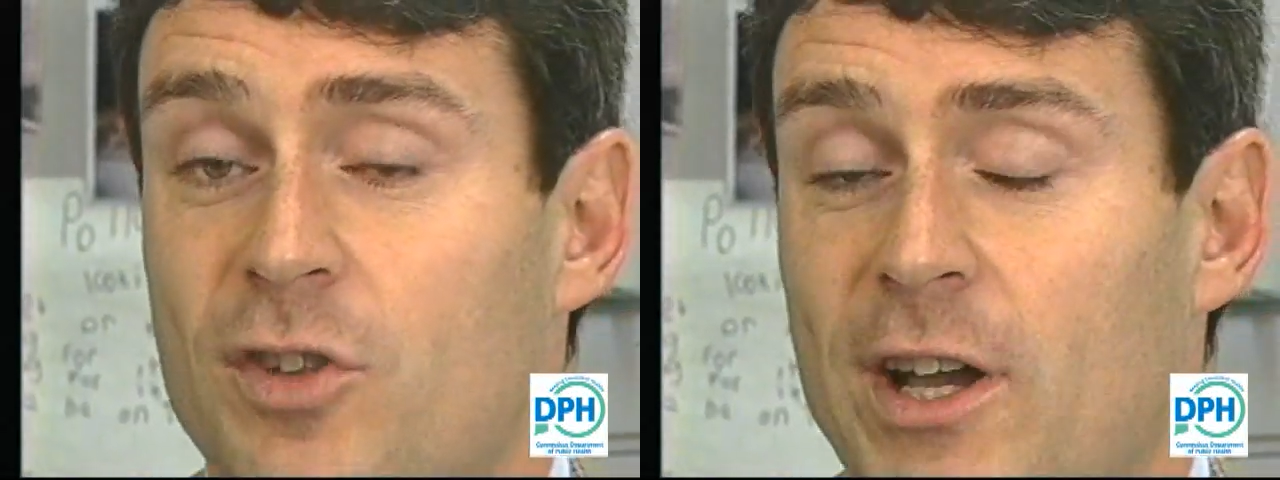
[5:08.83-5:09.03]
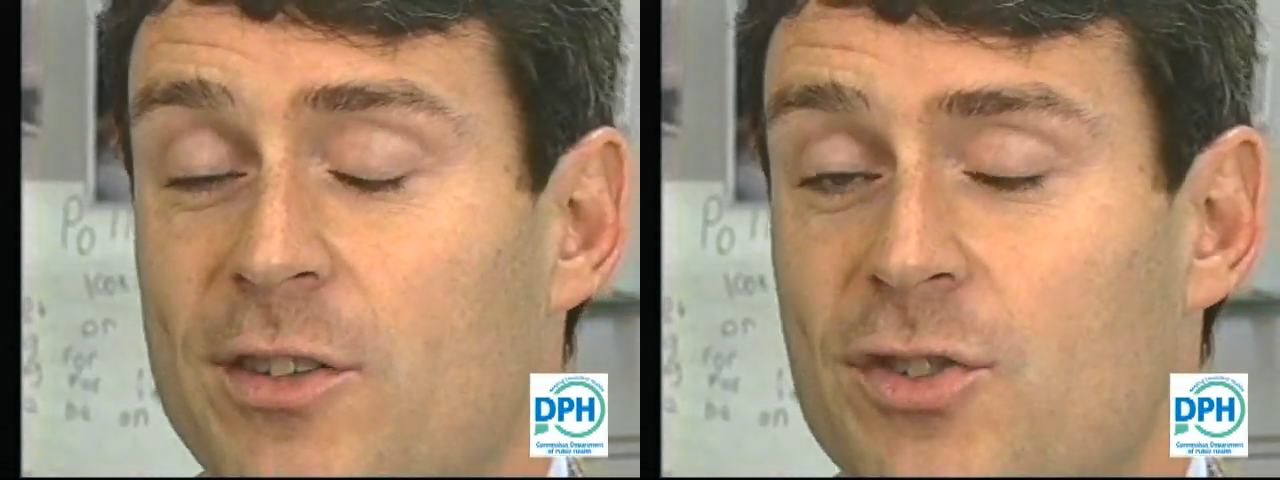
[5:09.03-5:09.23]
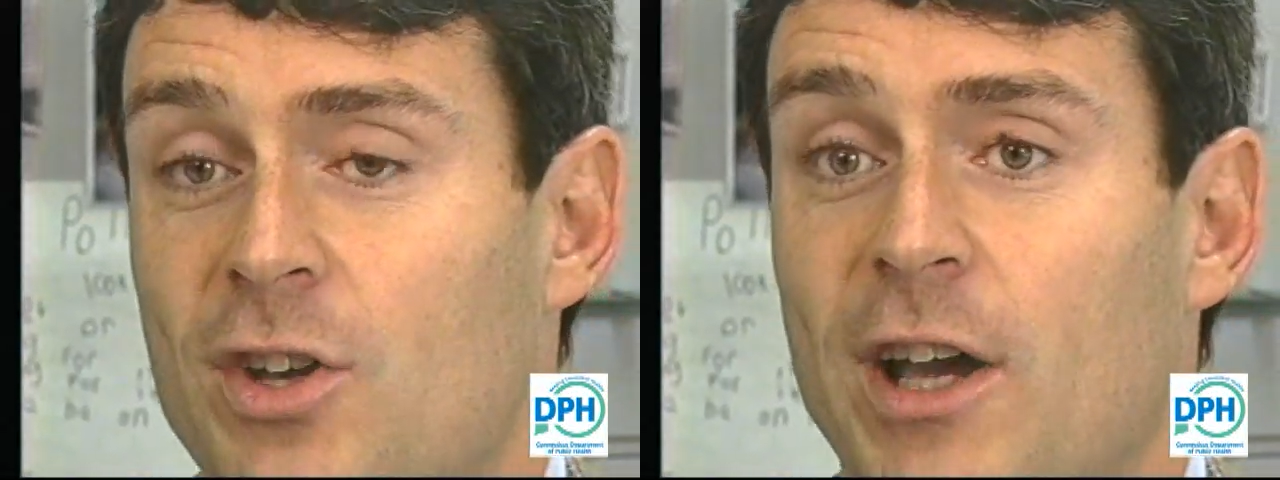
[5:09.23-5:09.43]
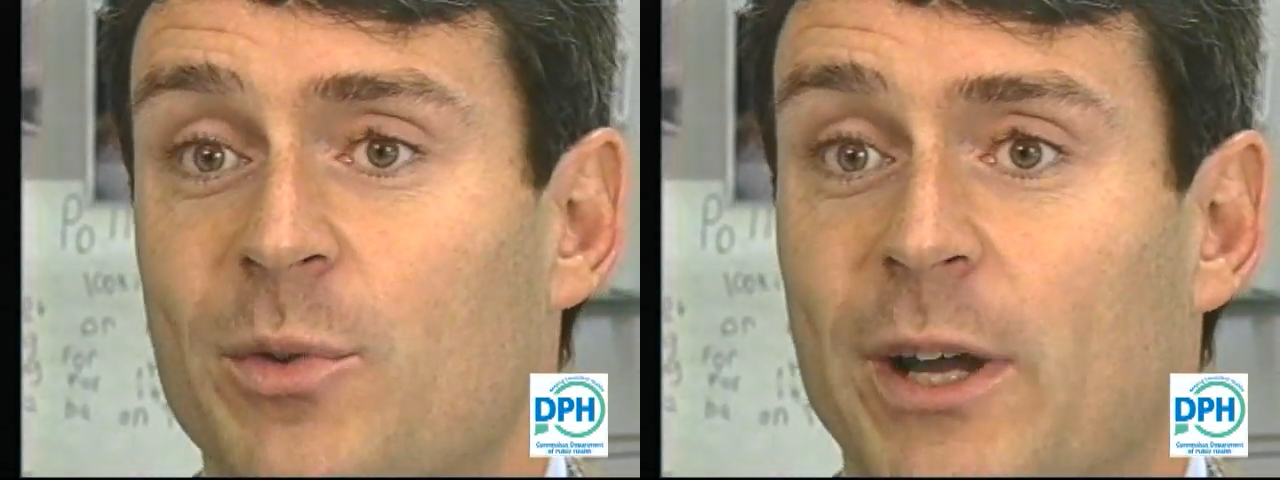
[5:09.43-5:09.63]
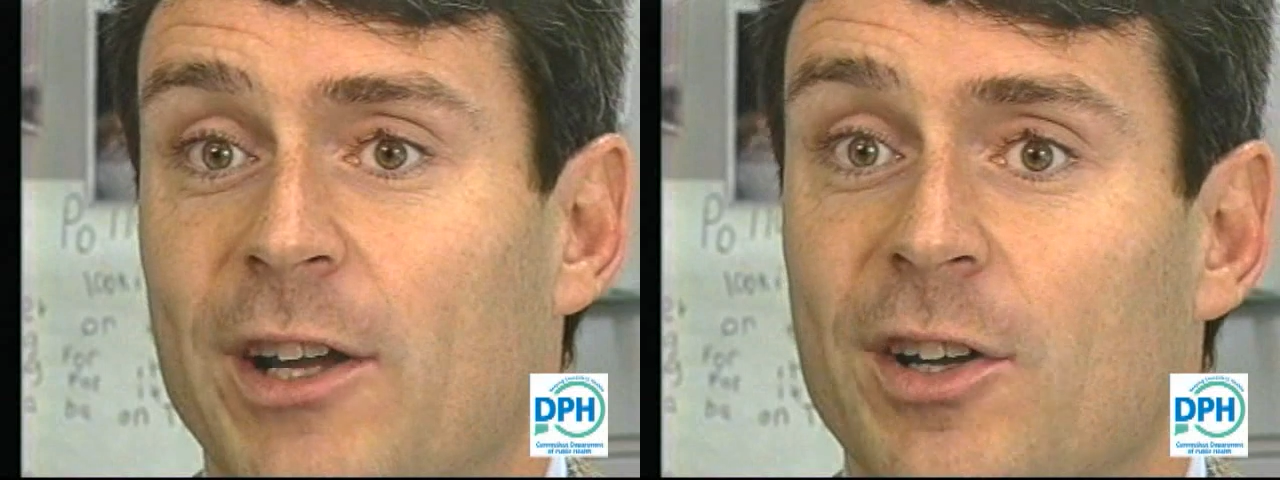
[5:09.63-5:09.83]
child's
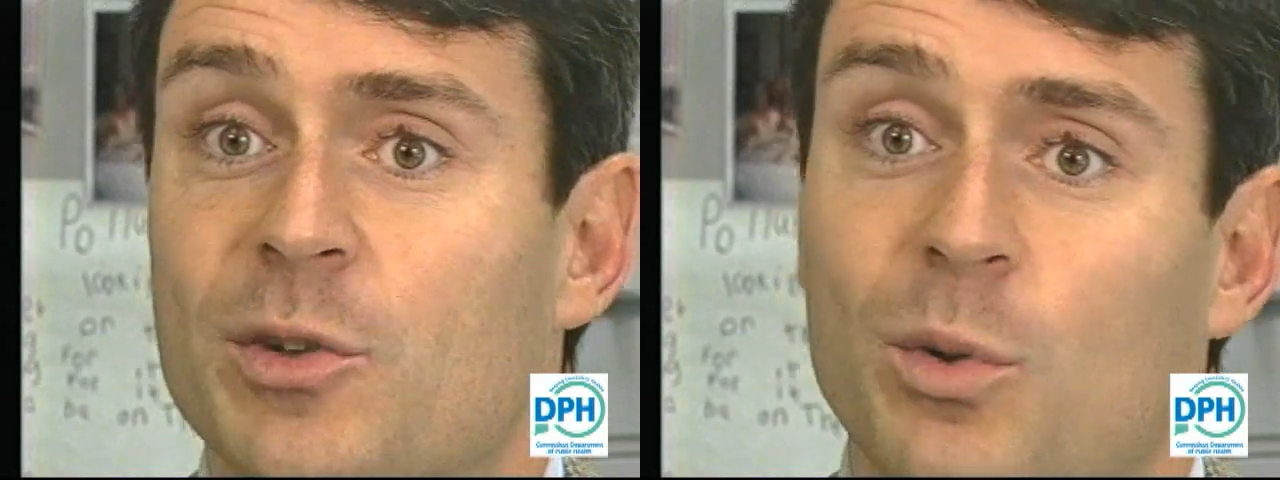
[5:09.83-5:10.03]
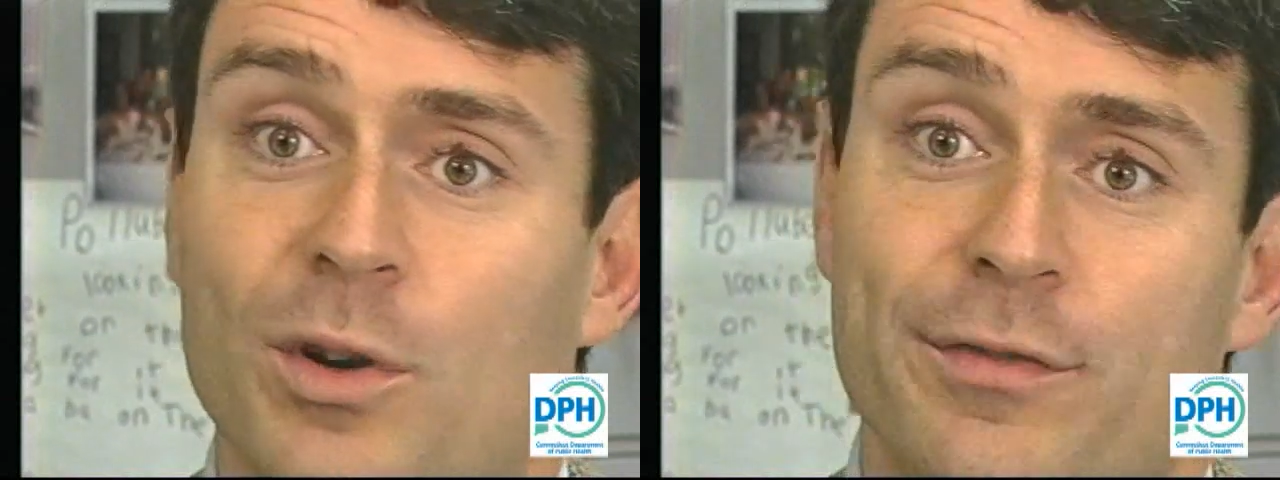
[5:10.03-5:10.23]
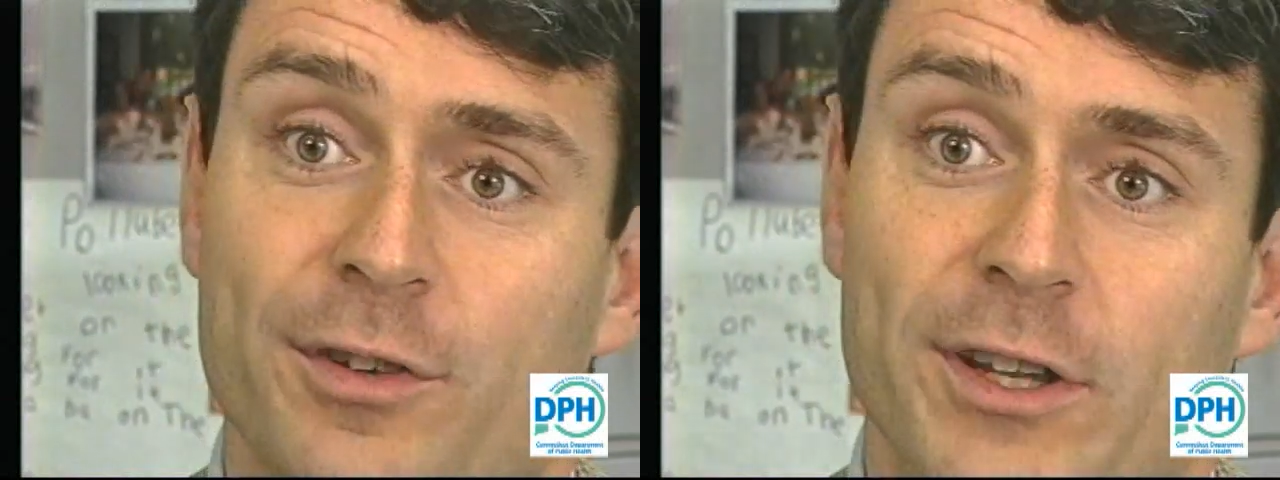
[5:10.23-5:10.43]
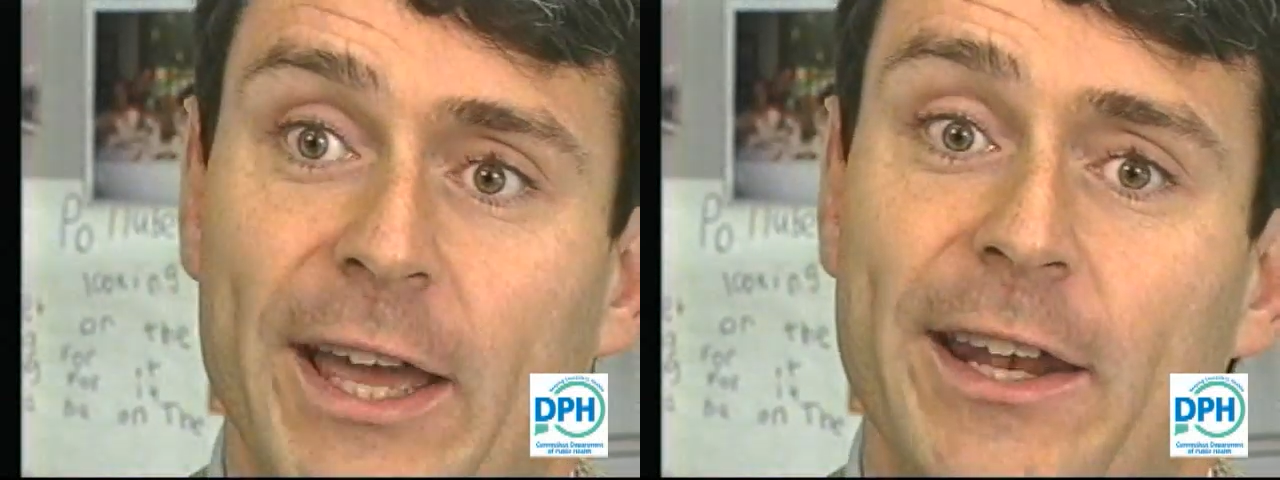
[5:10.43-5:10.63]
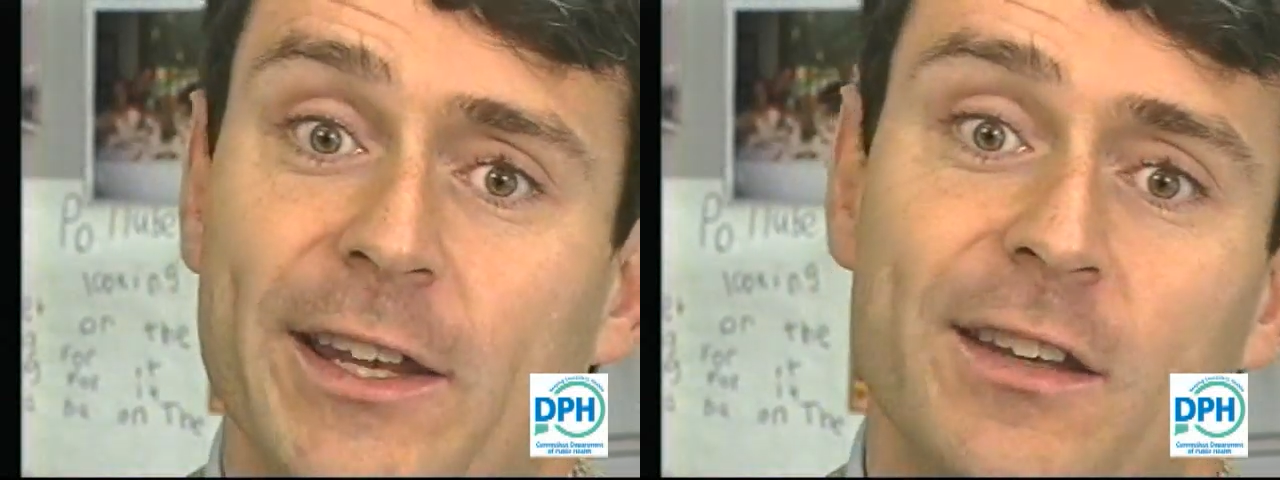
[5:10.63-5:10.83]
shot record or
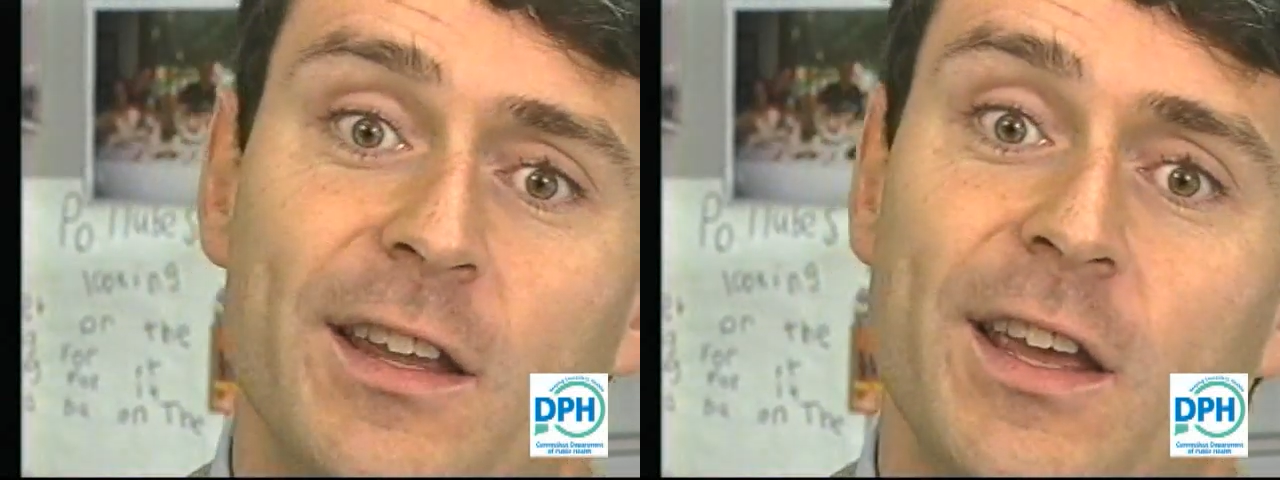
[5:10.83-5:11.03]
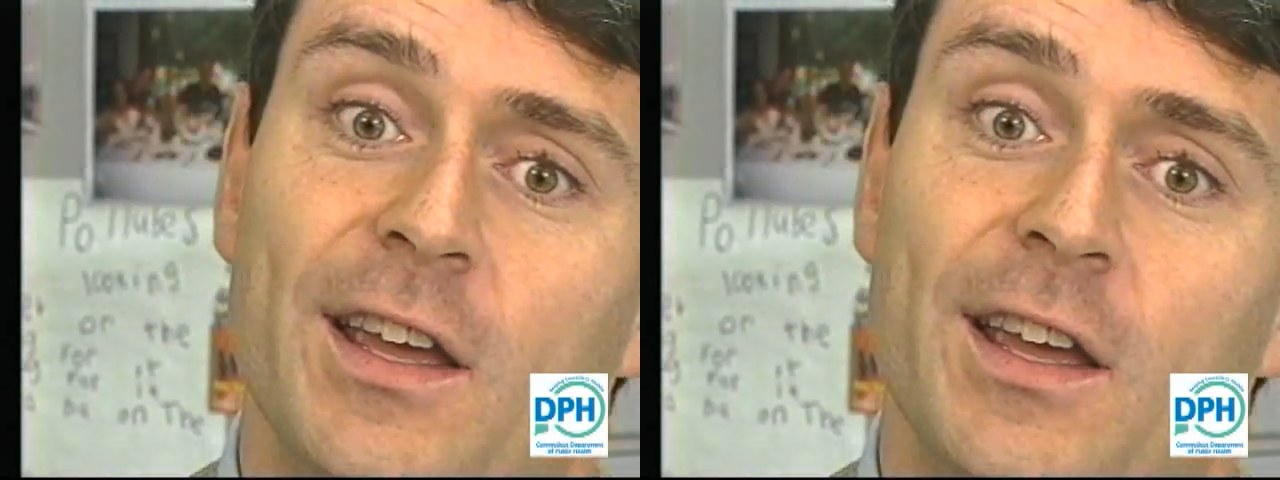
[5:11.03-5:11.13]
forget it,